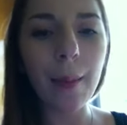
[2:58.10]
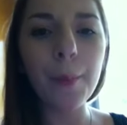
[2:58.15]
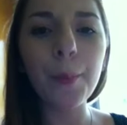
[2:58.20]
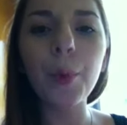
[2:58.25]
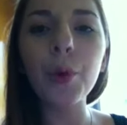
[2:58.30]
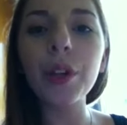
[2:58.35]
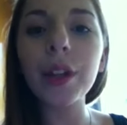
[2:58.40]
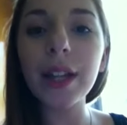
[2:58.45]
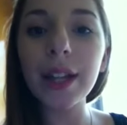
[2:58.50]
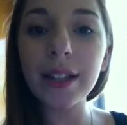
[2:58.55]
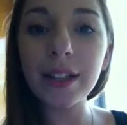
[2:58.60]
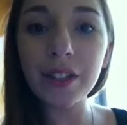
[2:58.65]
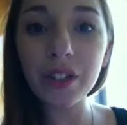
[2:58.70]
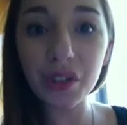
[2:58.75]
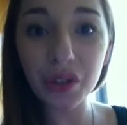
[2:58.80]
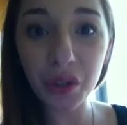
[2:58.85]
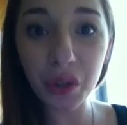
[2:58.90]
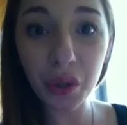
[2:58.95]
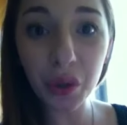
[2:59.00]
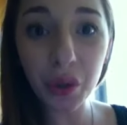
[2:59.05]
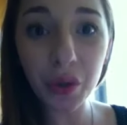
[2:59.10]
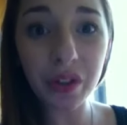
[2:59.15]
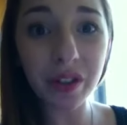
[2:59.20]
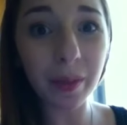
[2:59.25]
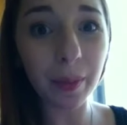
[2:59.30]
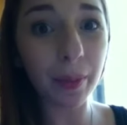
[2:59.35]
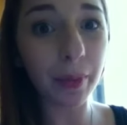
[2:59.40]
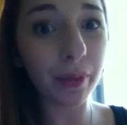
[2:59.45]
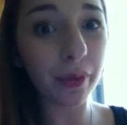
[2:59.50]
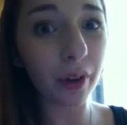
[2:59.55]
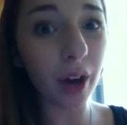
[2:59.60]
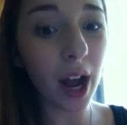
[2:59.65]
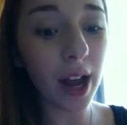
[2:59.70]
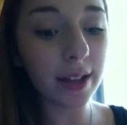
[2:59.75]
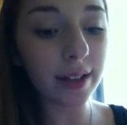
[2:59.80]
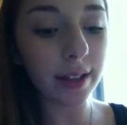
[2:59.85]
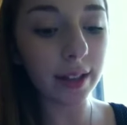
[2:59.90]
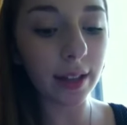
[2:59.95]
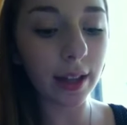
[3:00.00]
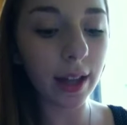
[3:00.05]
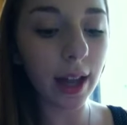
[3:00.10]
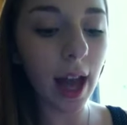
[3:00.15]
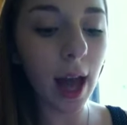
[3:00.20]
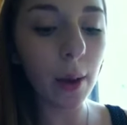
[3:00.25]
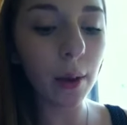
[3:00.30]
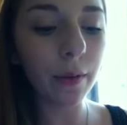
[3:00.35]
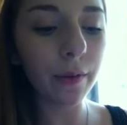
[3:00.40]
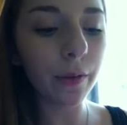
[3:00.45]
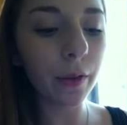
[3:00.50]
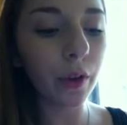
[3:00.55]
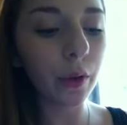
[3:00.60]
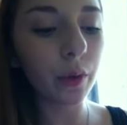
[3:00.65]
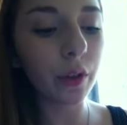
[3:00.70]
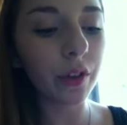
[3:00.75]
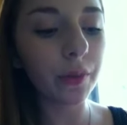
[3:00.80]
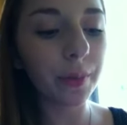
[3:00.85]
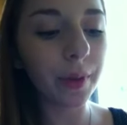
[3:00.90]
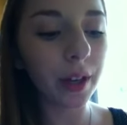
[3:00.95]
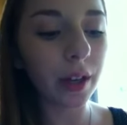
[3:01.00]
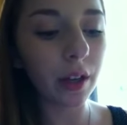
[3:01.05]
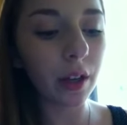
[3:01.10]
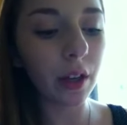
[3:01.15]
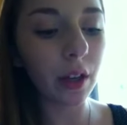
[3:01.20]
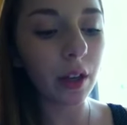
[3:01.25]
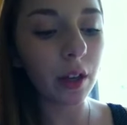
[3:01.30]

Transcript: Borderlands 2, surprisingly. I would have thought it would have been